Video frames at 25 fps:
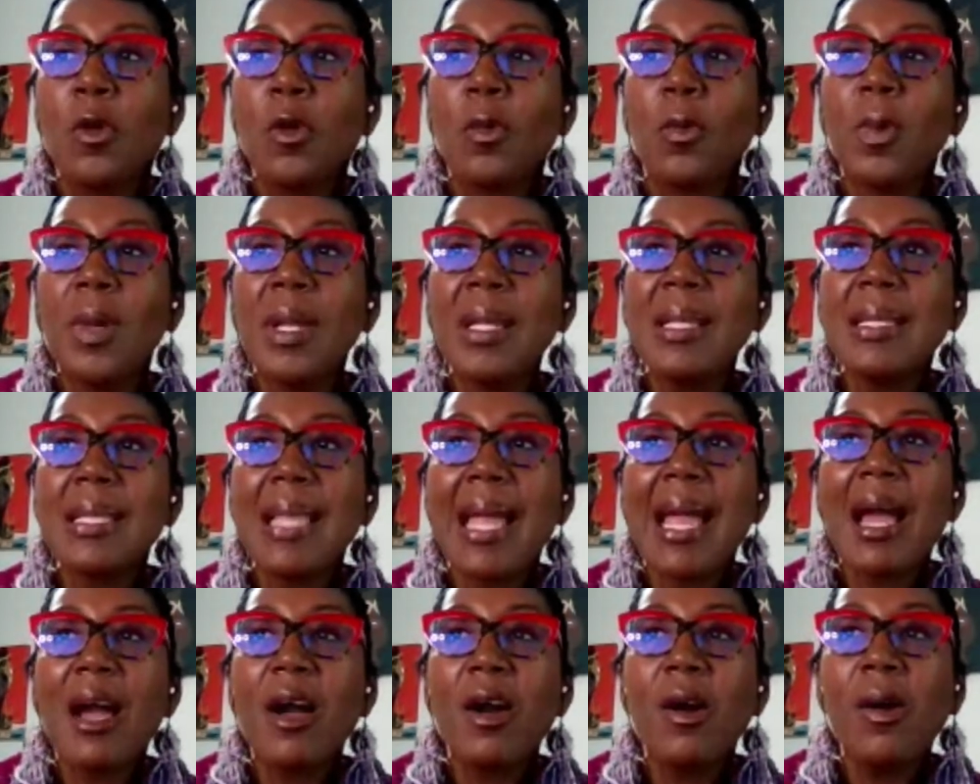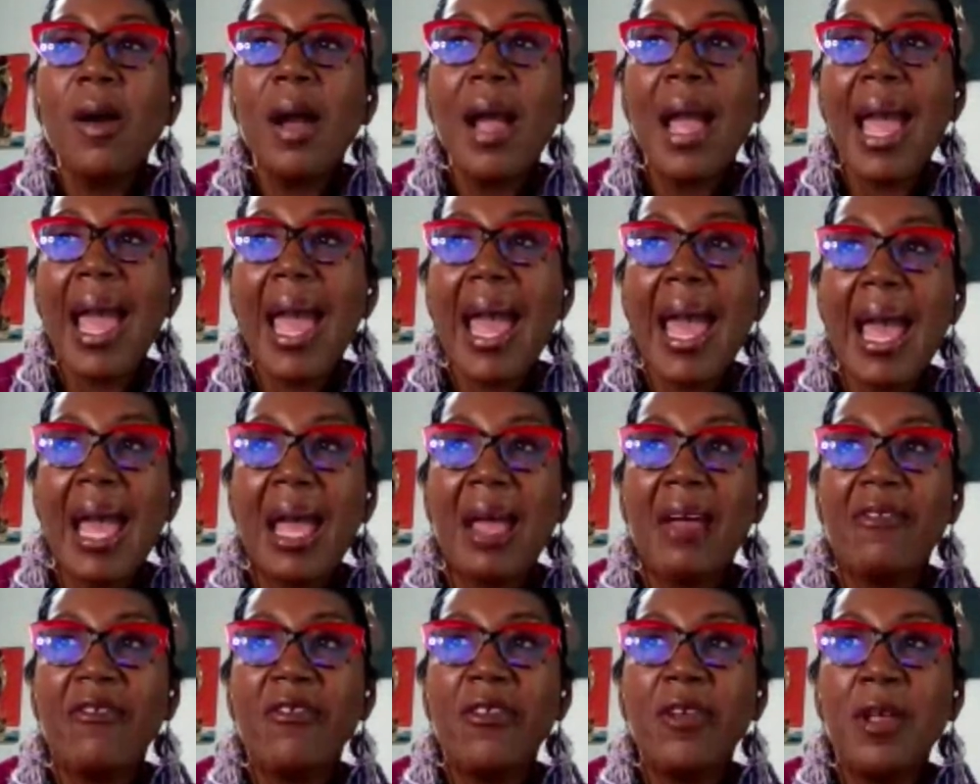We now
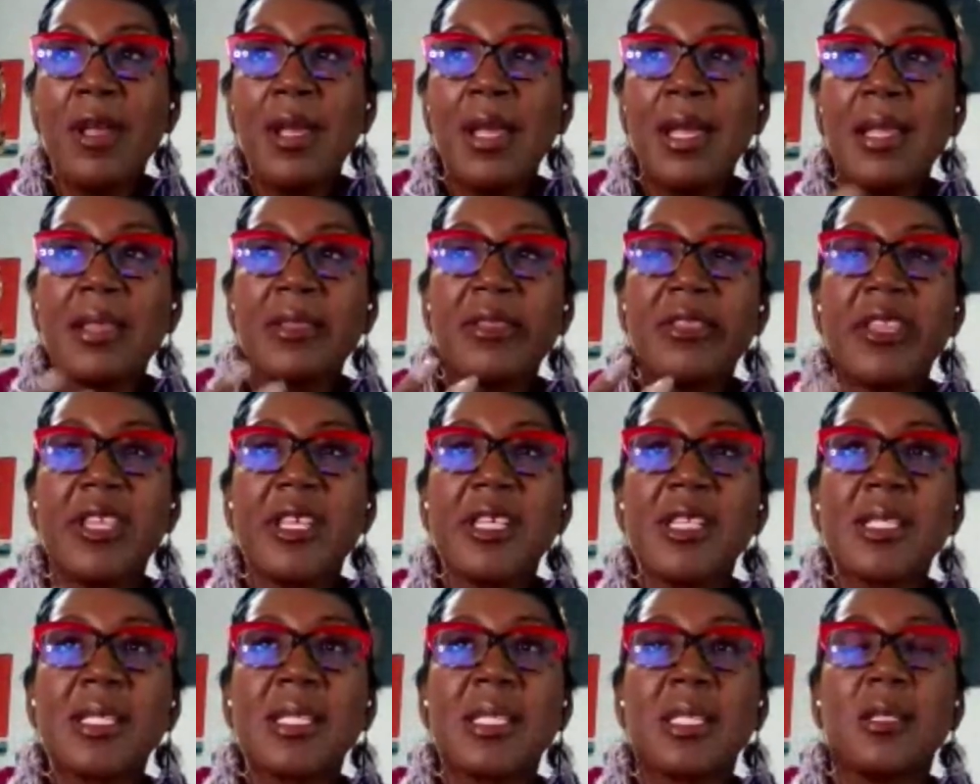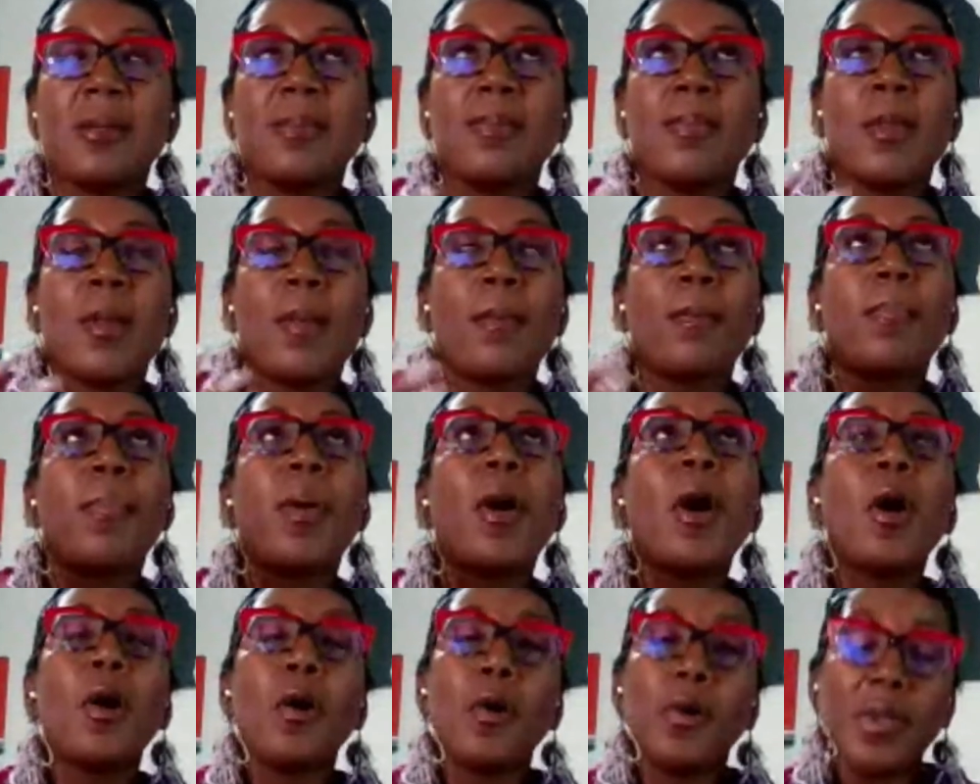have this
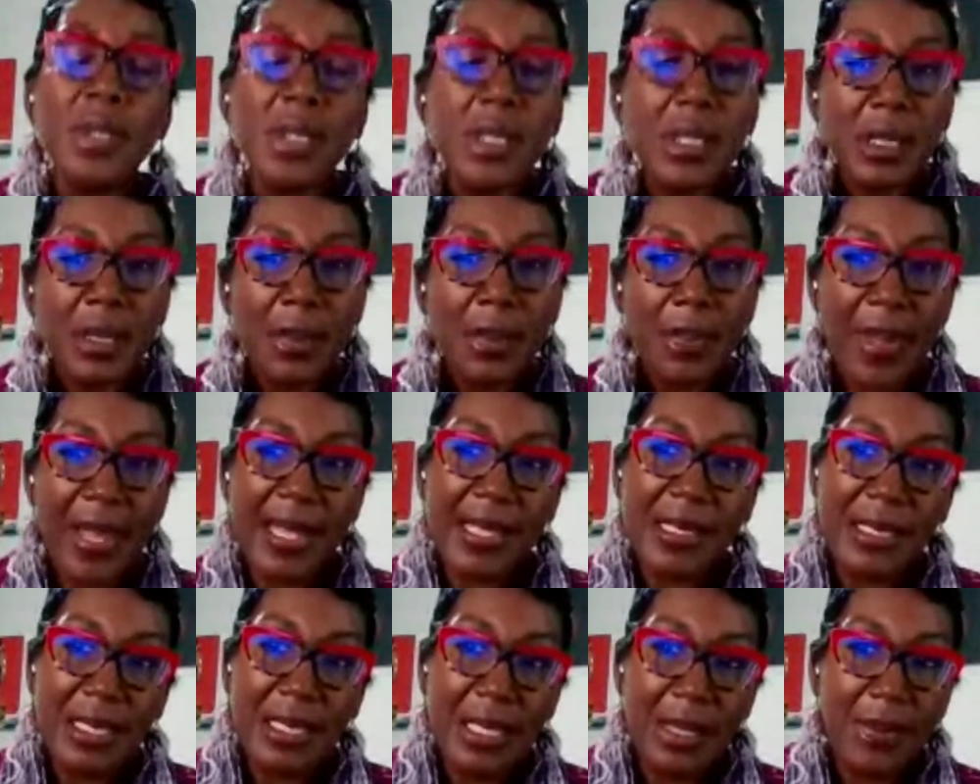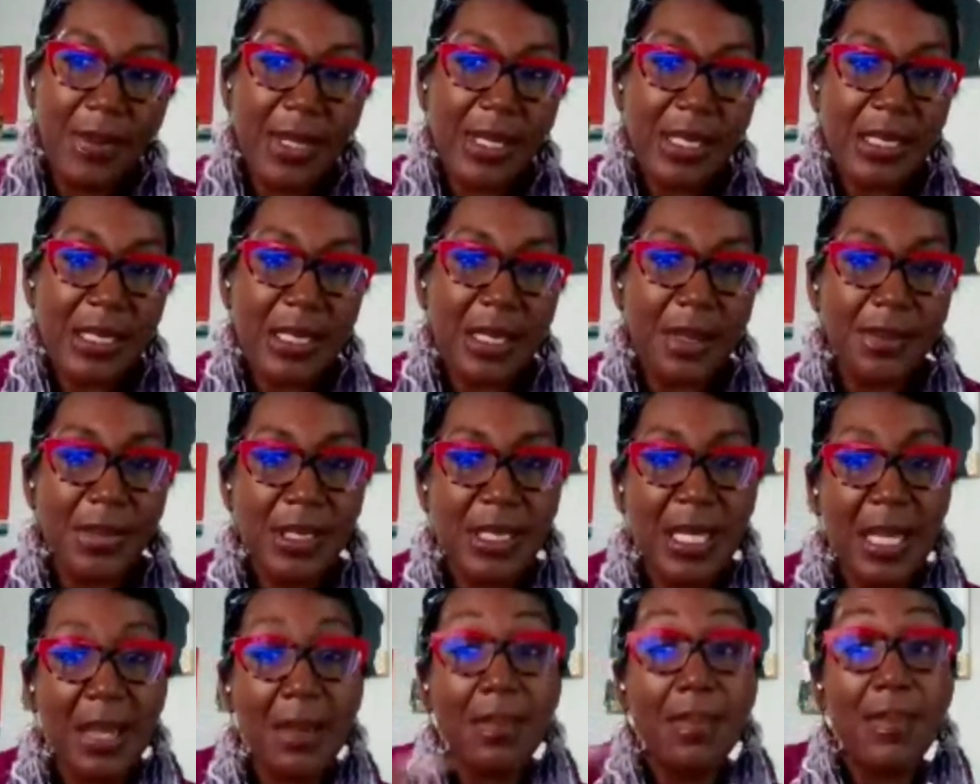post pandemic, some
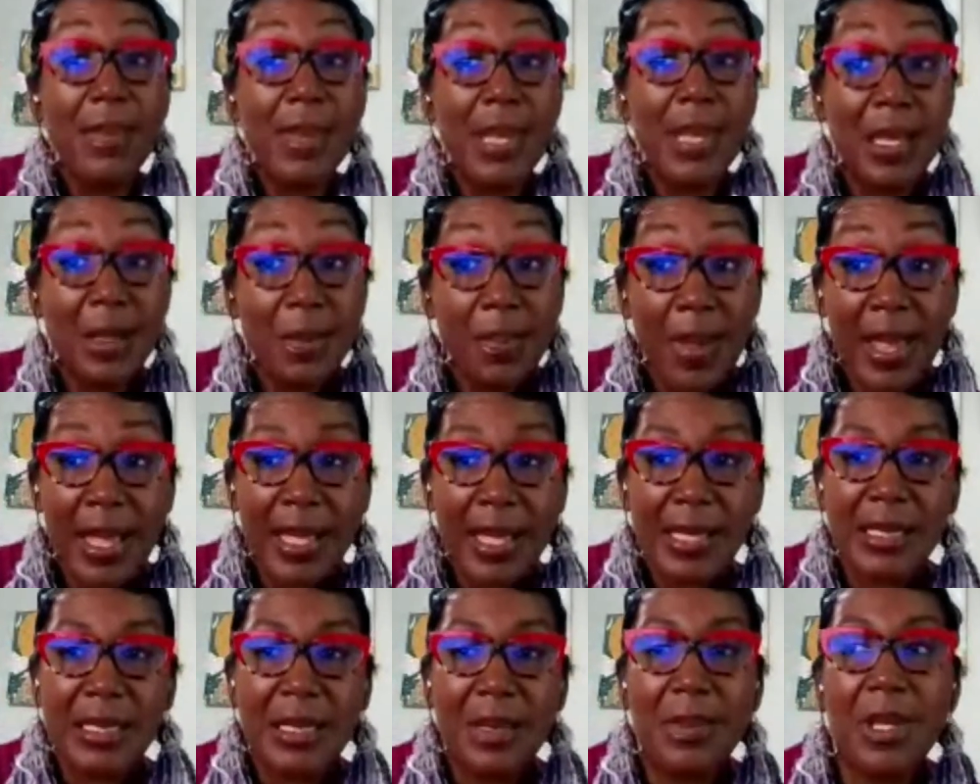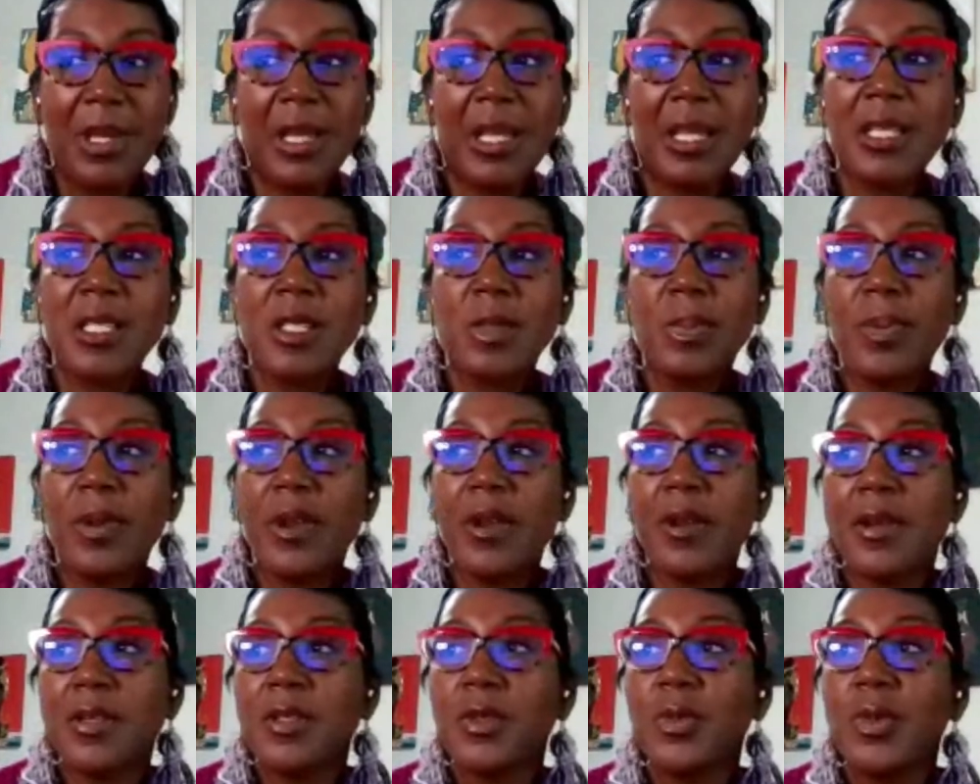say mid pandemic
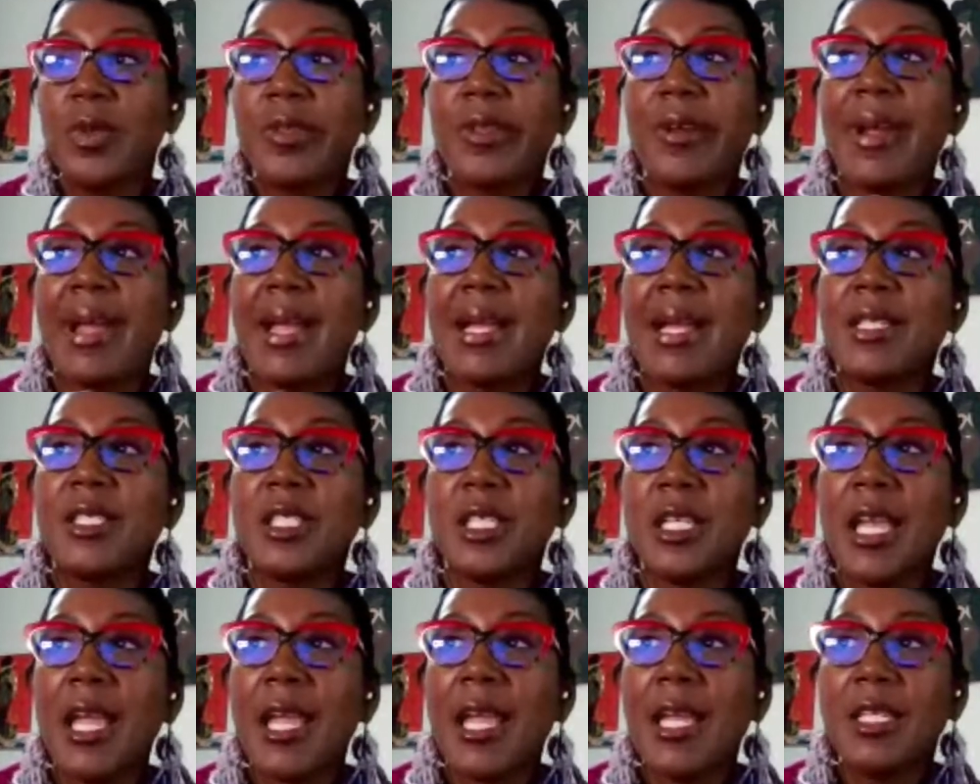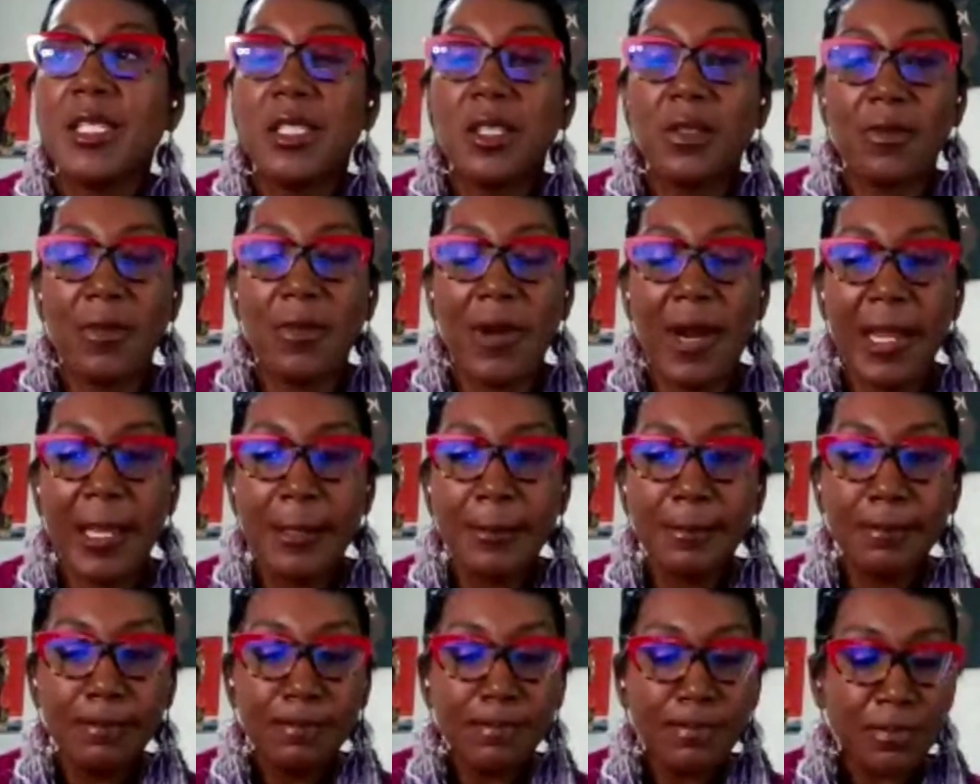experience with our education, right?